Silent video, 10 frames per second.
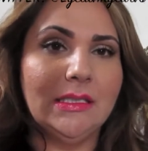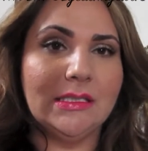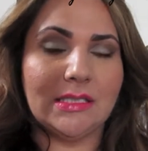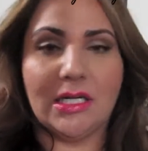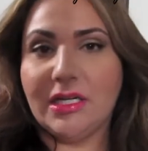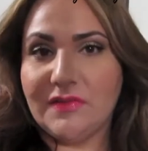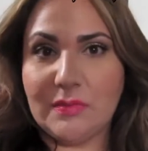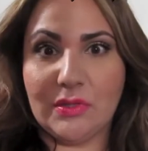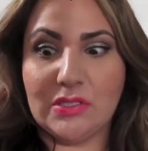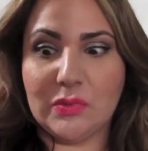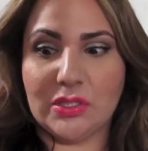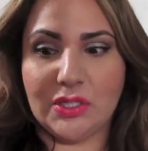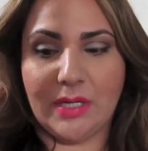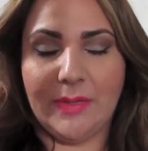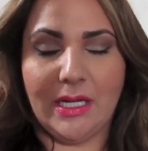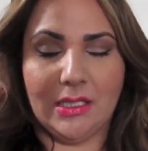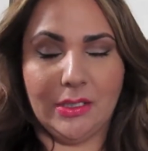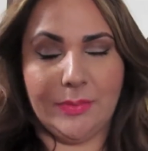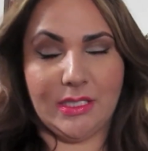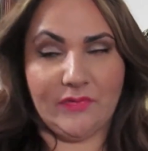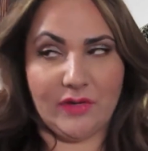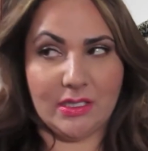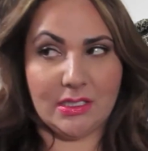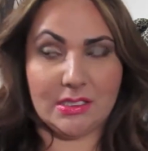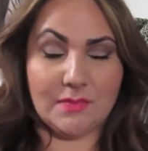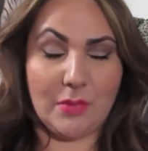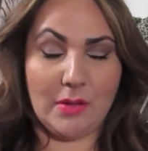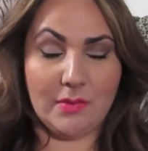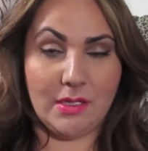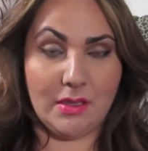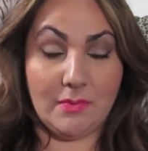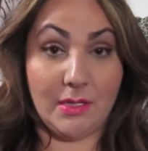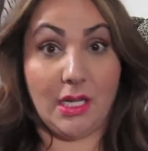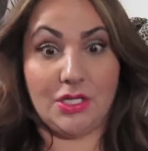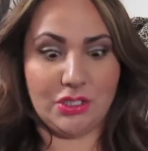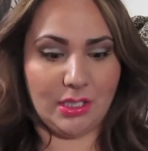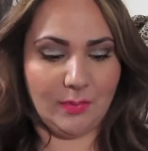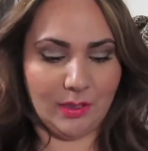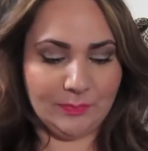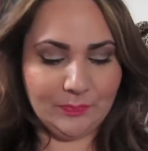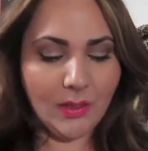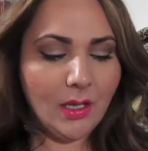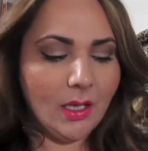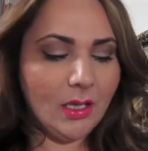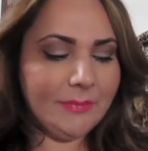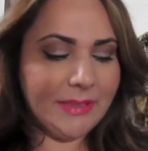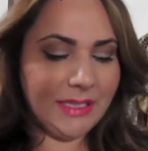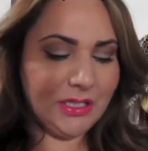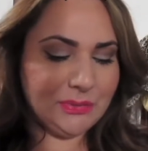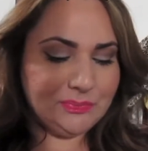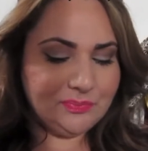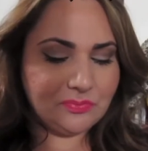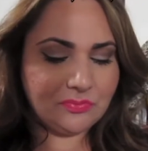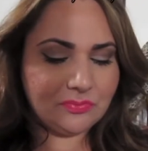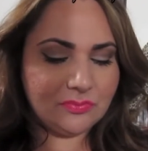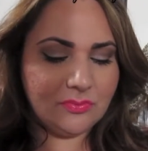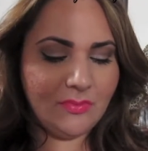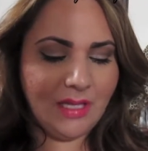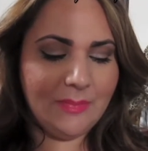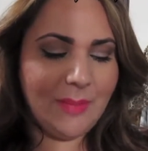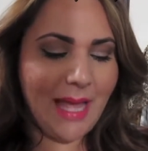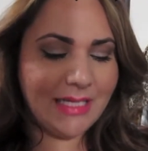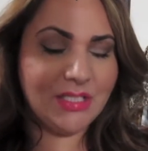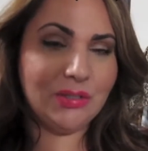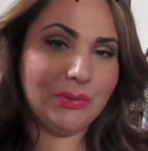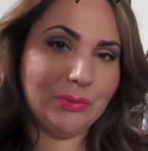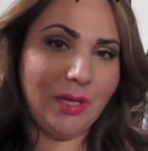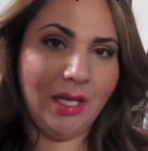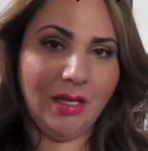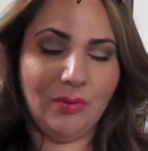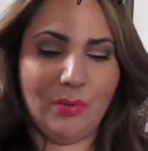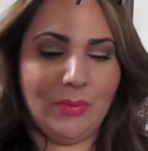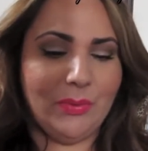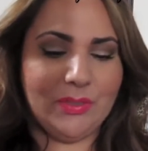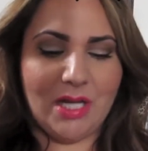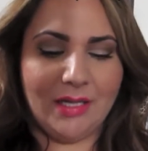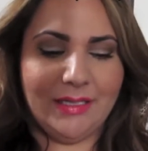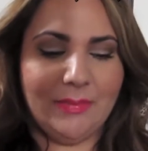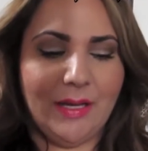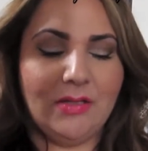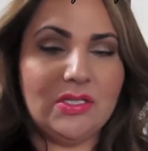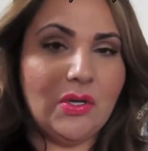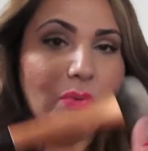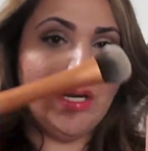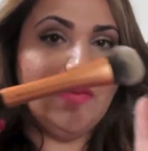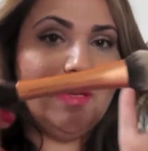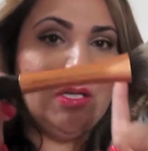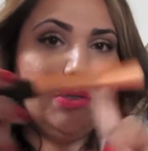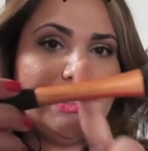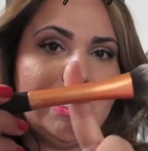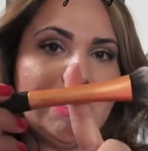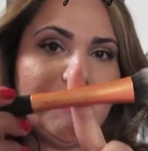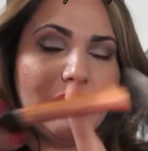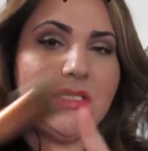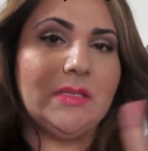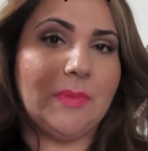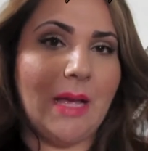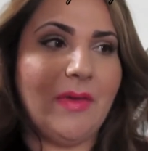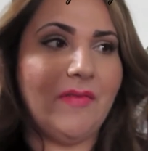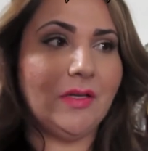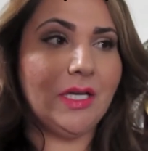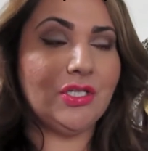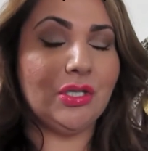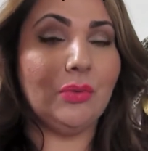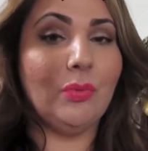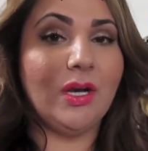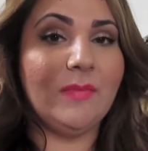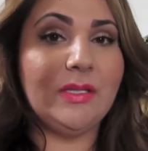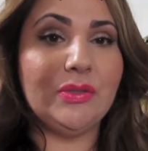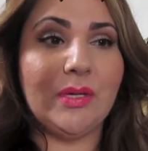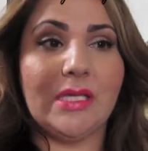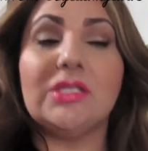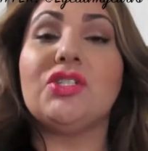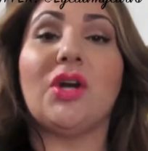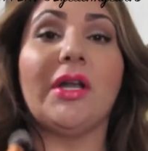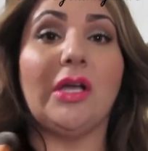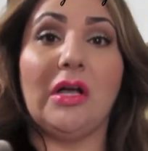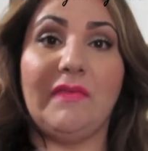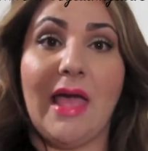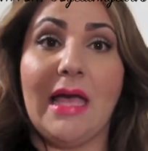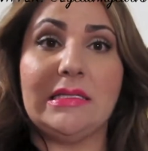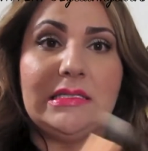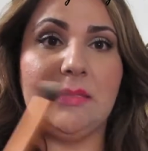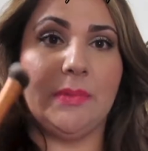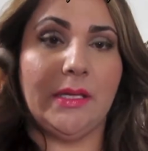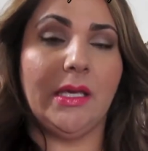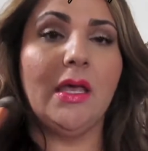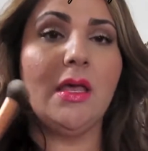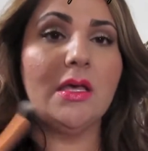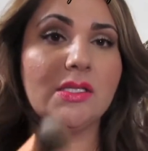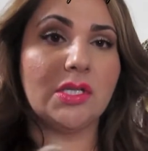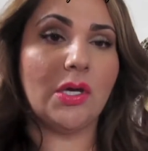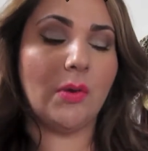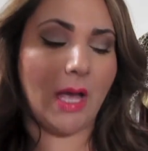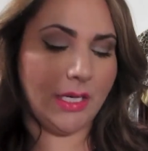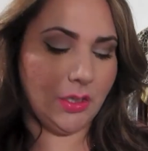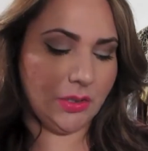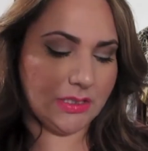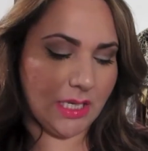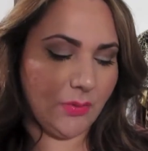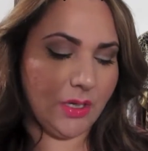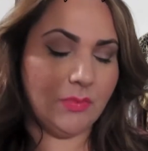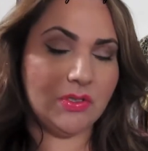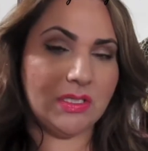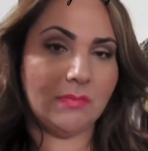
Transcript: sorry if some of these words are coming out a little bit different. That's probably the medication that I'm on. But anywho, back to what we were talking about. So what I've been using this for is to apply my foundation, and what I've been doing is starting off as stippling. So I noticed, like, when I'm using